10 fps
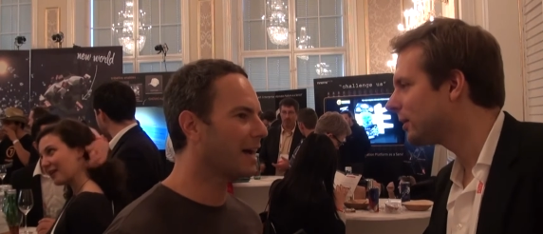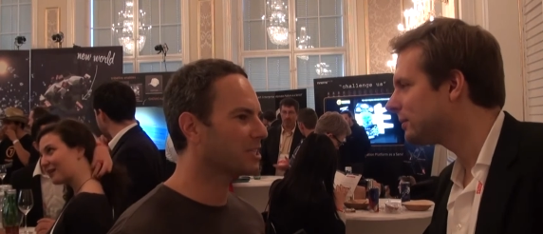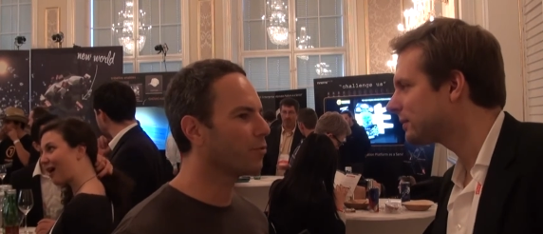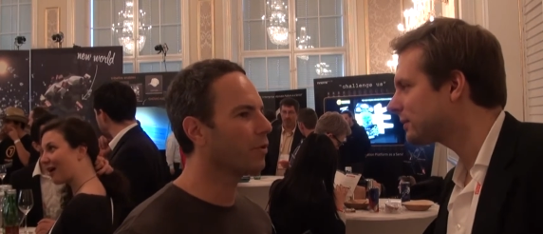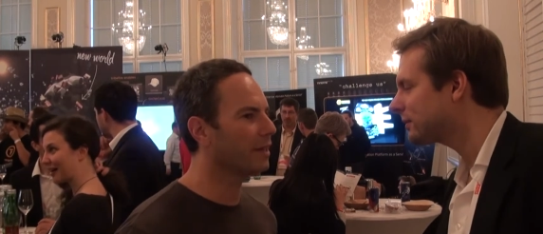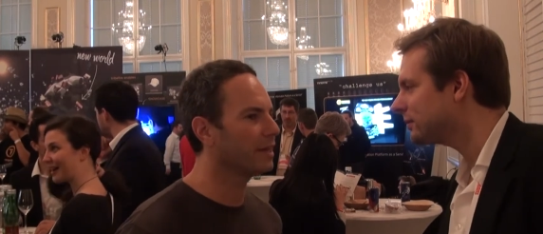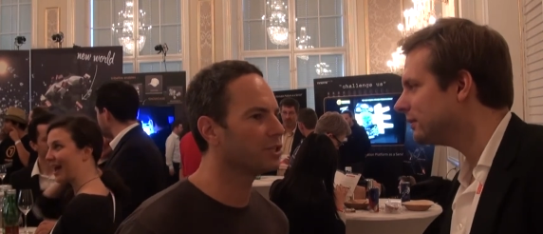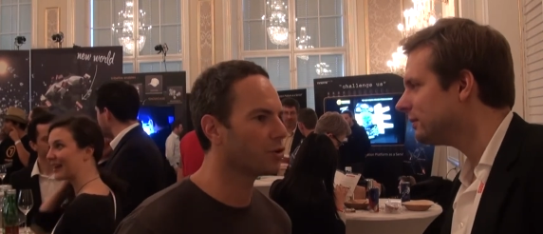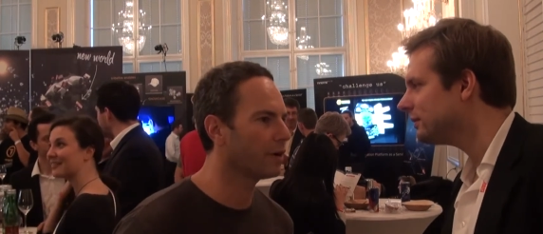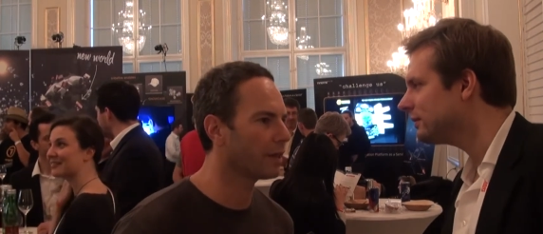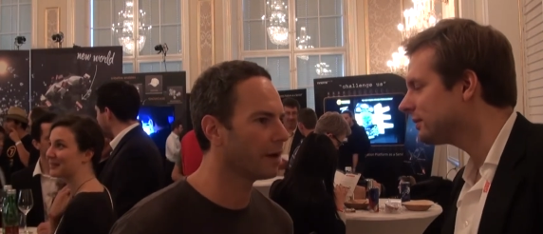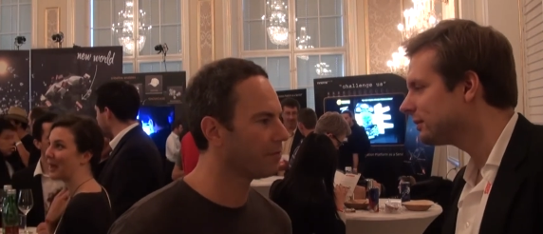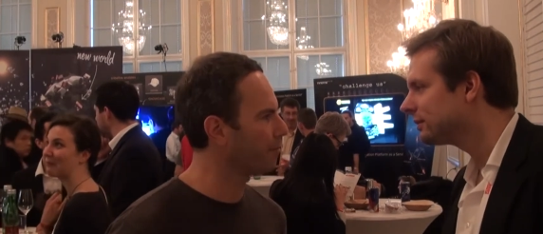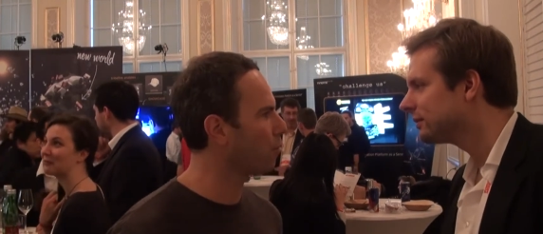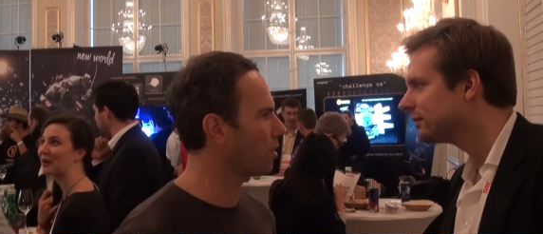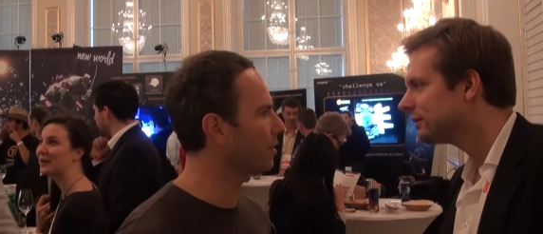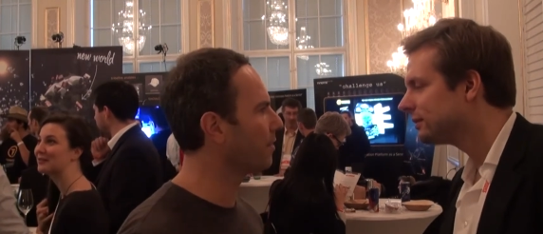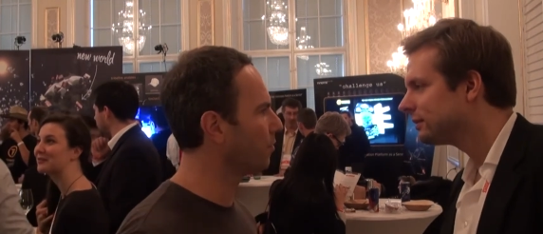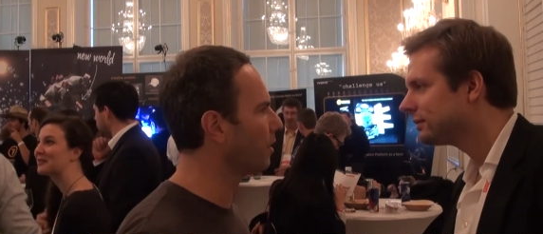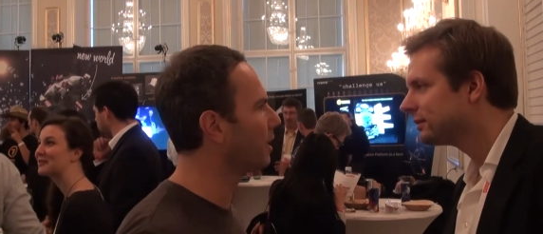Speaker 1: actually really enjoy the kind of the board
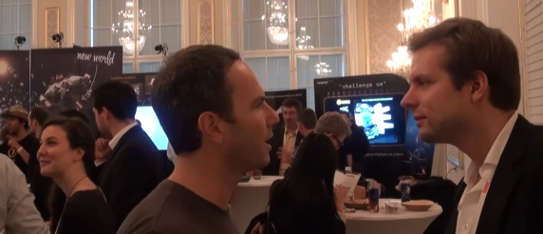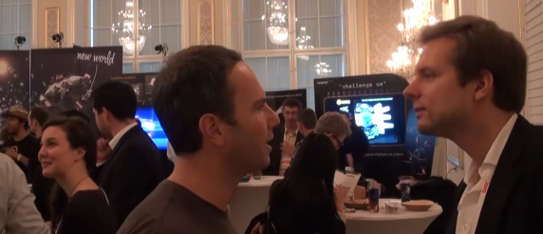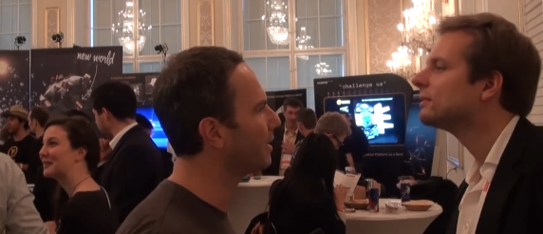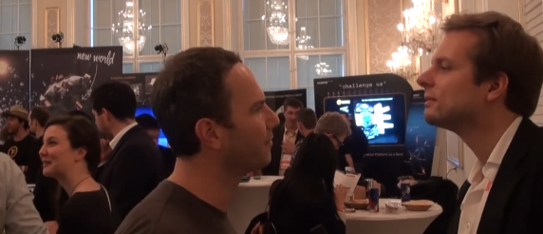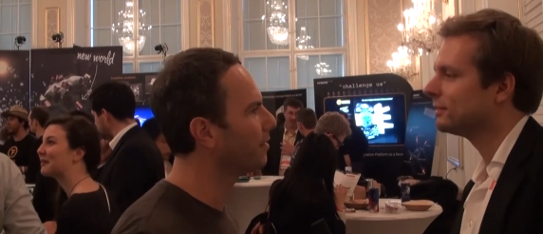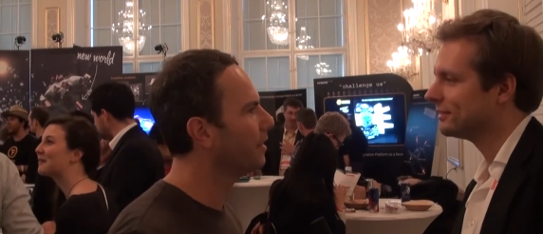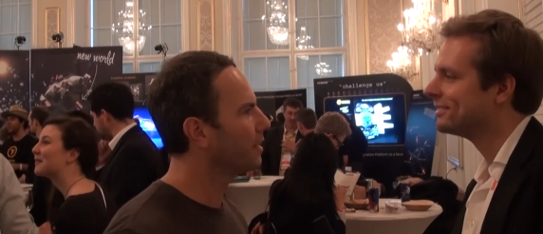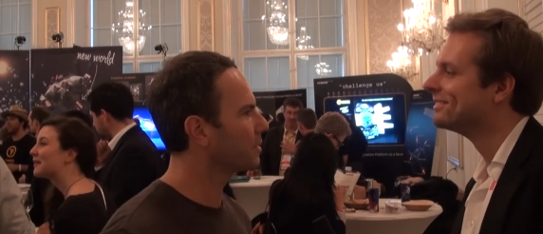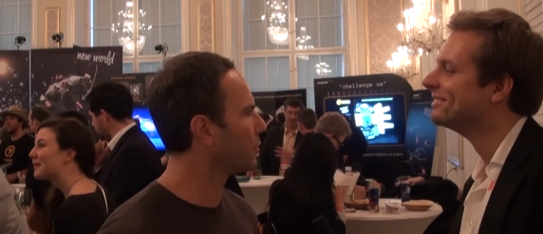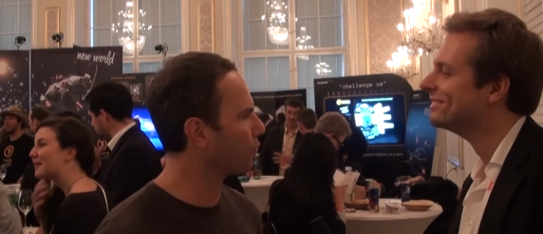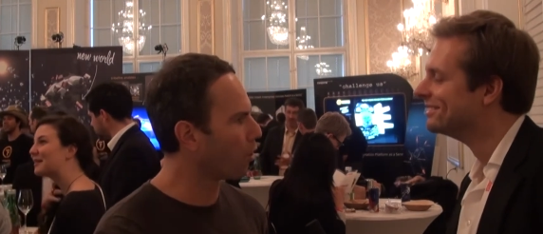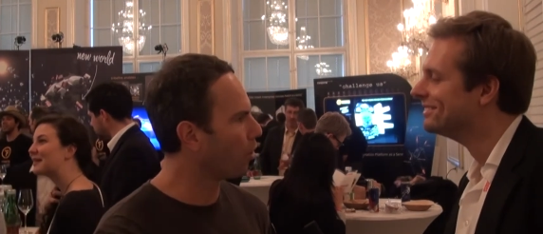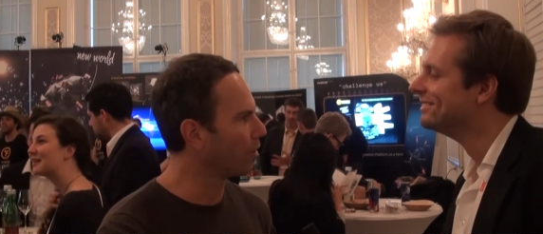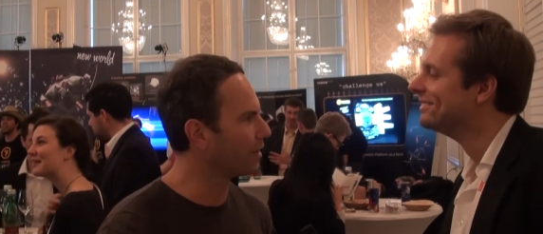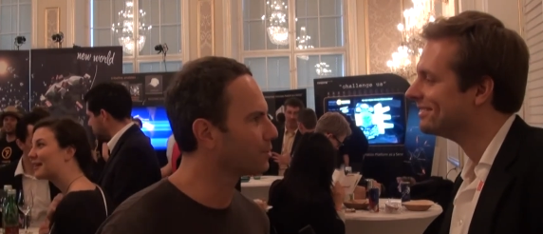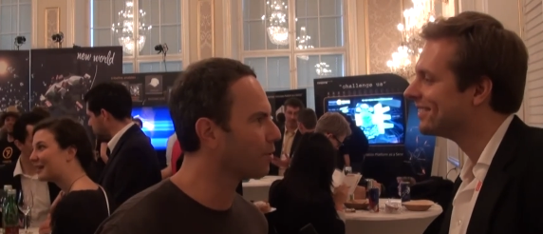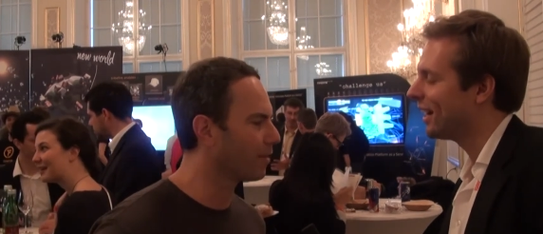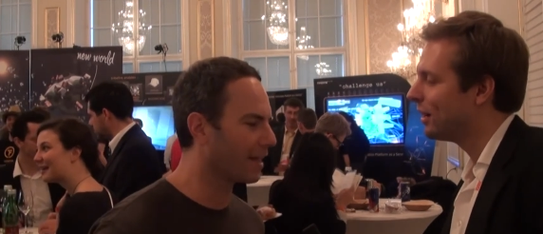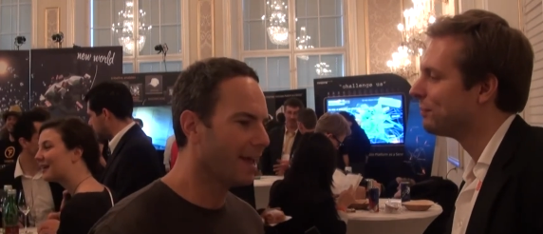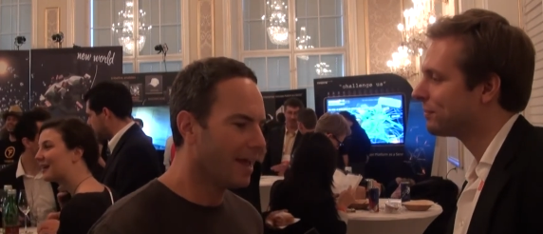level uh, sort of role. It's sort of
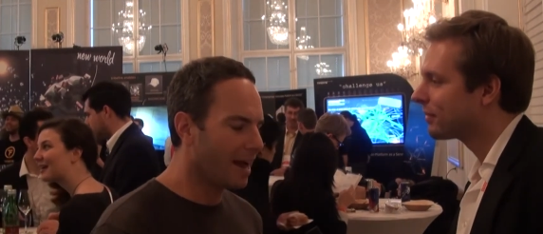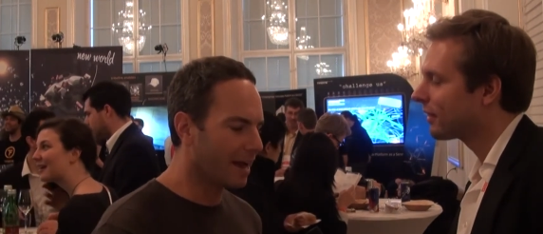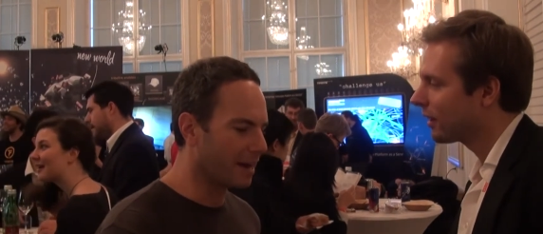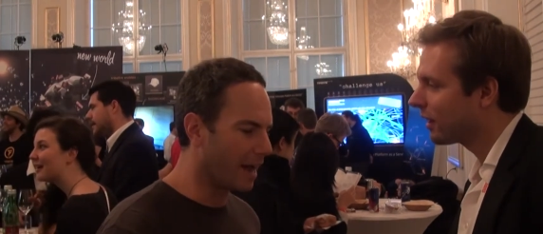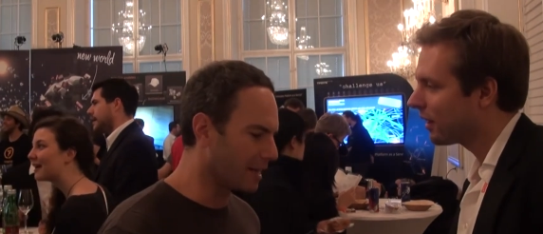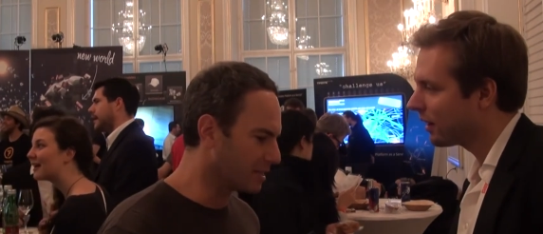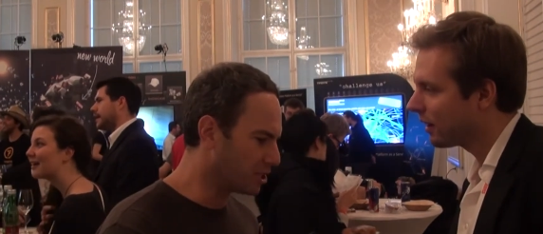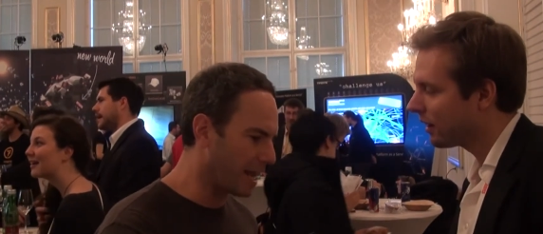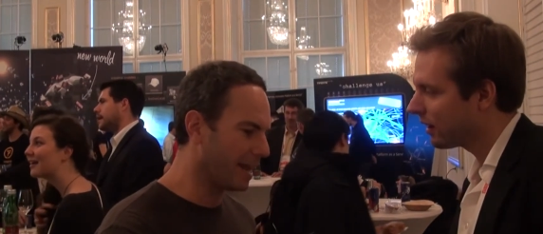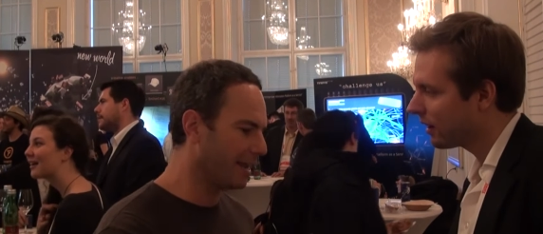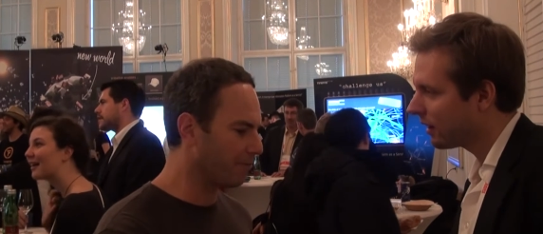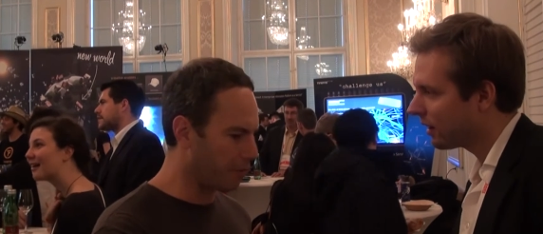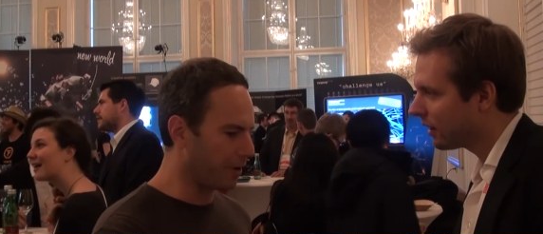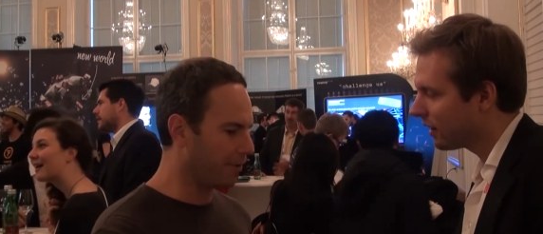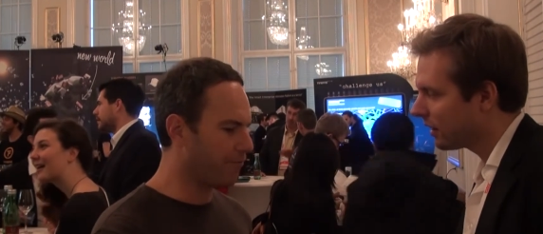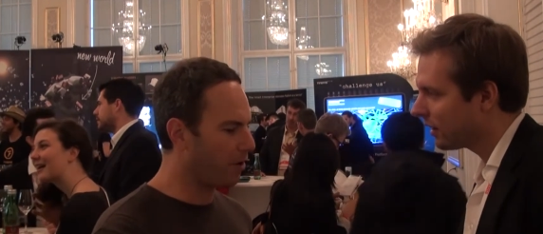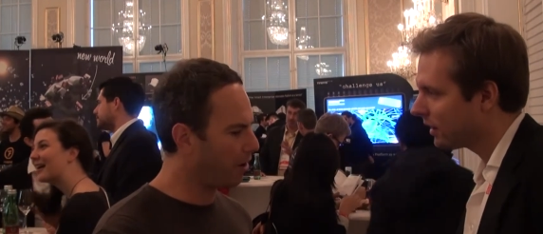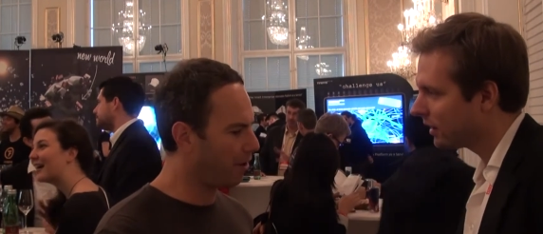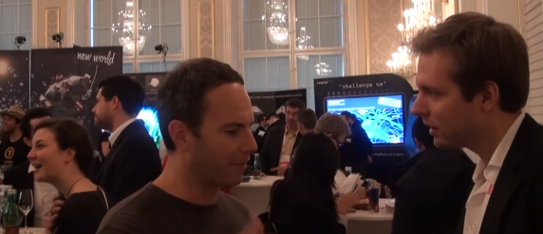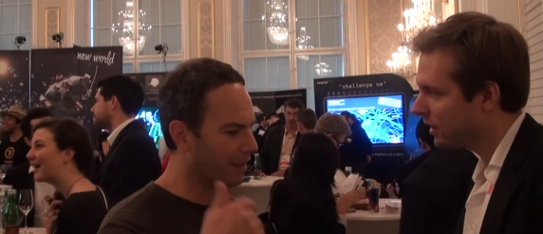like I can I can stay very
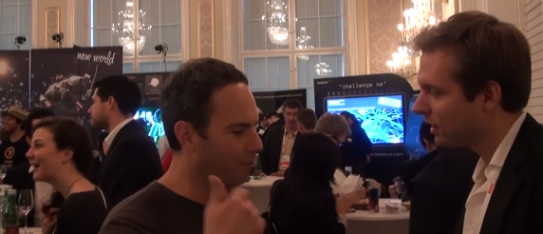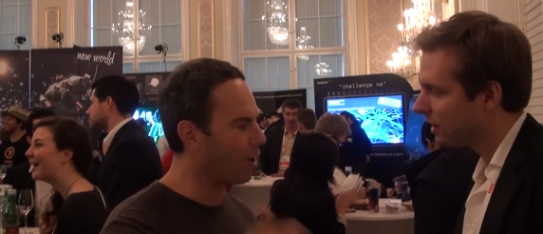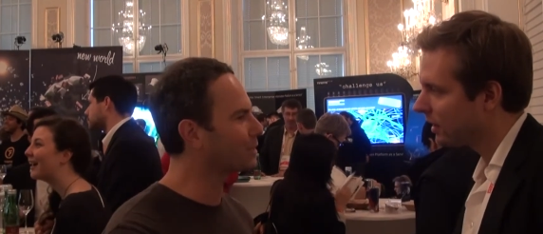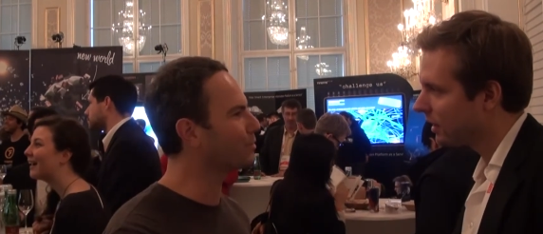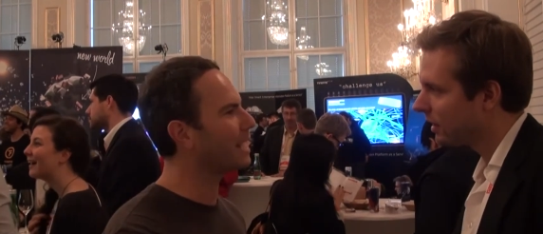involved. I can watch what's